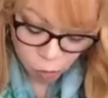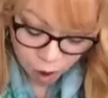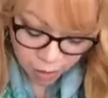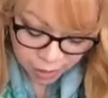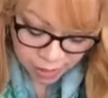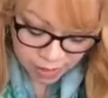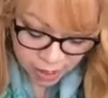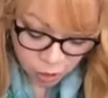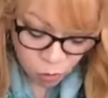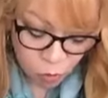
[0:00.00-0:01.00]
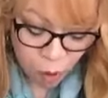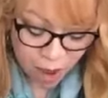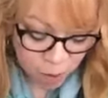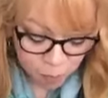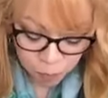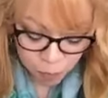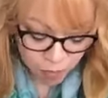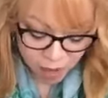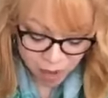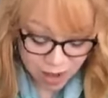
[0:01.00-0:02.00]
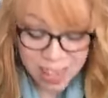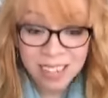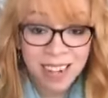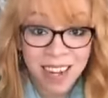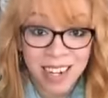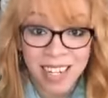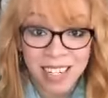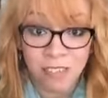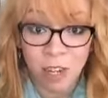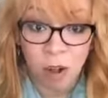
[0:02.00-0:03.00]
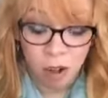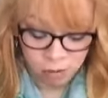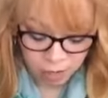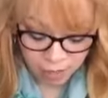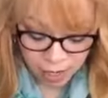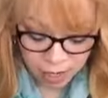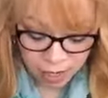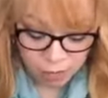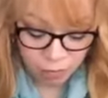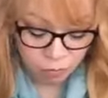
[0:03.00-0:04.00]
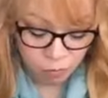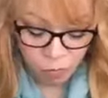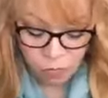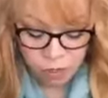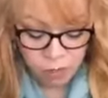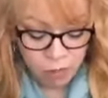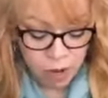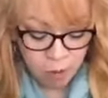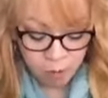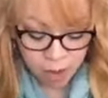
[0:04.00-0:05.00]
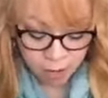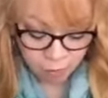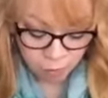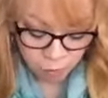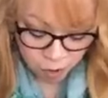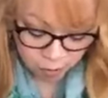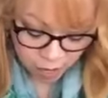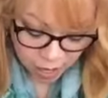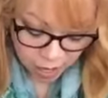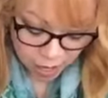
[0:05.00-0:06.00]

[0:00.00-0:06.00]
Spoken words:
while it is still wet, it is not adhesive at all. Like, I can move this around back and forth.